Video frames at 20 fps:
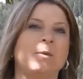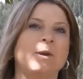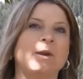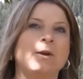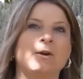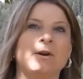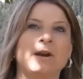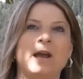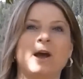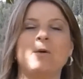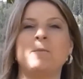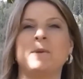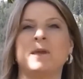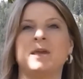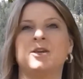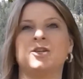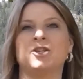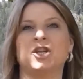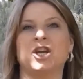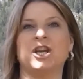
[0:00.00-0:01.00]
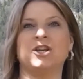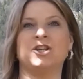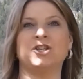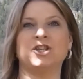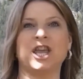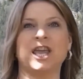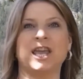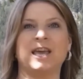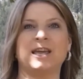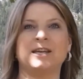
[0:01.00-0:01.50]
We are now Make a
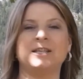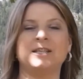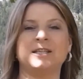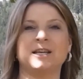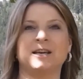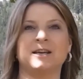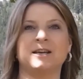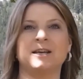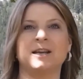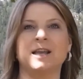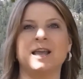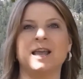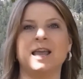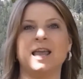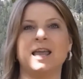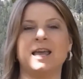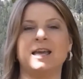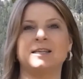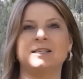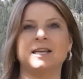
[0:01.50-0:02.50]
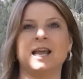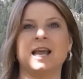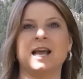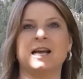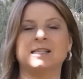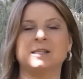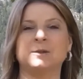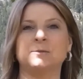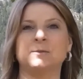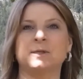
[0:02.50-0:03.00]
Change Canada, and
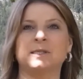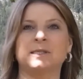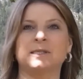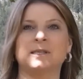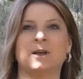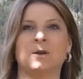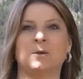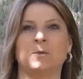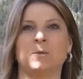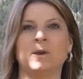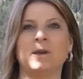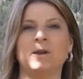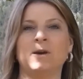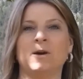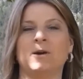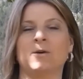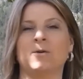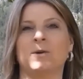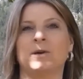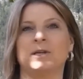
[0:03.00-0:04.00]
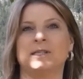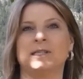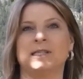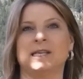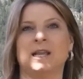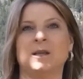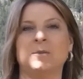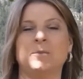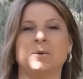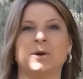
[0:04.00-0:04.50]
as a result, we are going to
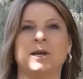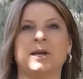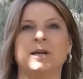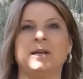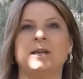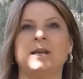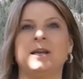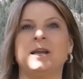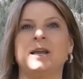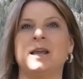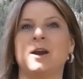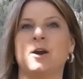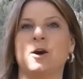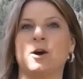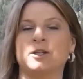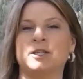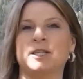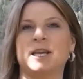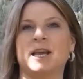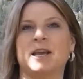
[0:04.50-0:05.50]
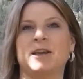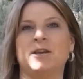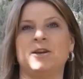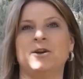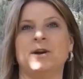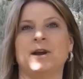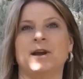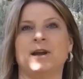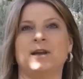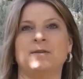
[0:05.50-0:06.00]
celebrate our
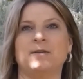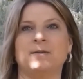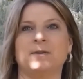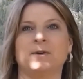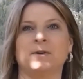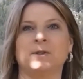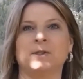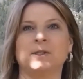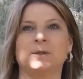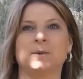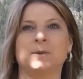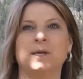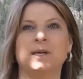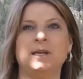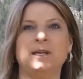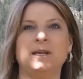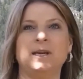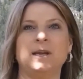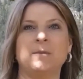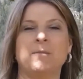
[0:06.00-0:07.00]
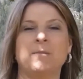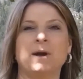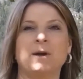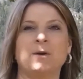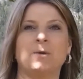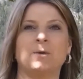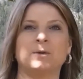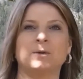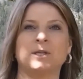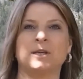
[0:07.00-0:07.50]
10-year anniversary
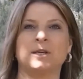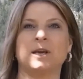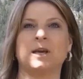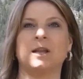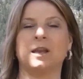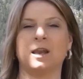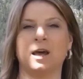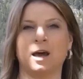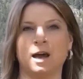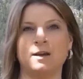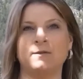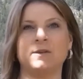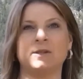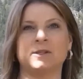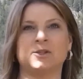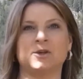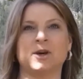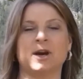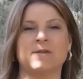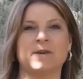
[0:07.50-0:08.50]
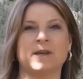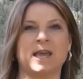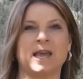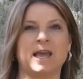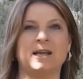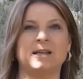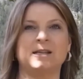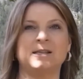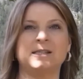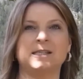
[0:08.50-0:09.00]
by holding a live
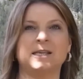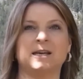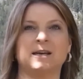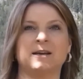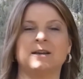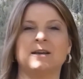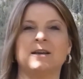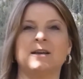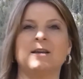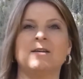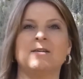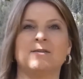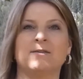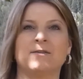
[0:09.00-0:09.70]
extravaganza